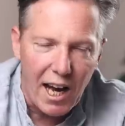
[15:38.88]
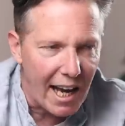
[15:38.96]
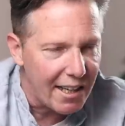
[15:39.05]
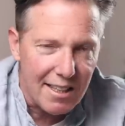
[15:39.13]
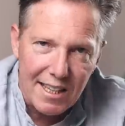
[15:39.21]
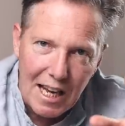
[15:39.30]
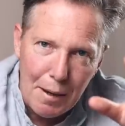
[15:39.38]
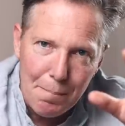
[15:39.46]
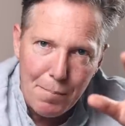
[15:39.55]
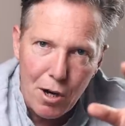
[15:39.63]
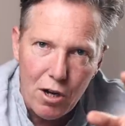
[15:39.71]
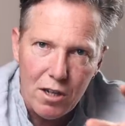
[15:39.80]
as they
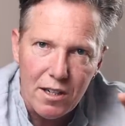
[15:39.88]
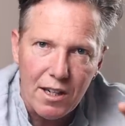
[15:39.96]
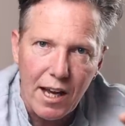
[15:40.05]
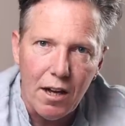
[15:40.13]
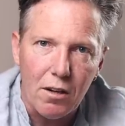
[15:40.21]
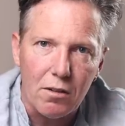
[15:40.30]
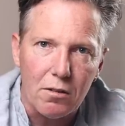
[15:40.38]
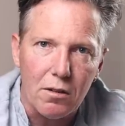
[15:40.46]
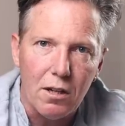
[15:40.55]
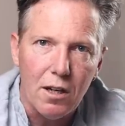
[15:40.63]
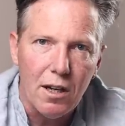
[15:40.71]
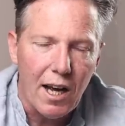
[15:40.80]
burn down,
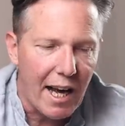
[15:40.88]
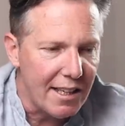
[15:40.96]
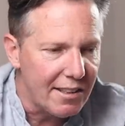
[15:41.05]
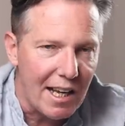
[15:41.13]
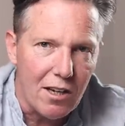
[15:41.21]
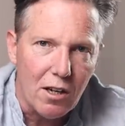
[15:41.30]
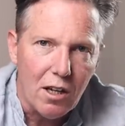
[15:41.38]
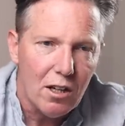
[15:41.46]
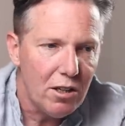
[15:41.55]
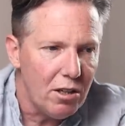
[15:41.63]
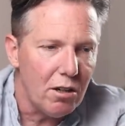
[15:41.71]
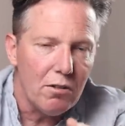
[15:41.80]
as they,
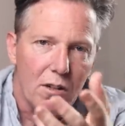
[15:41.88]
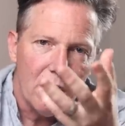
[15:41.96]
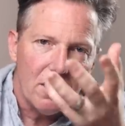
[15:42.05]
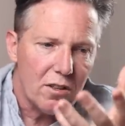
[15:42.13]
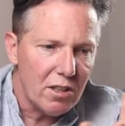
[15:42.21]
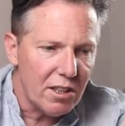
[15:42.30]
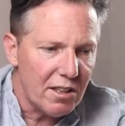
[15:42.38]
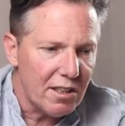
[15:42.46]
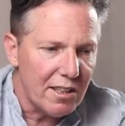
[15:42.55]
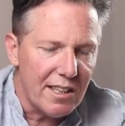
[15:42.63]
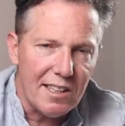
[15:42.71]
you know, just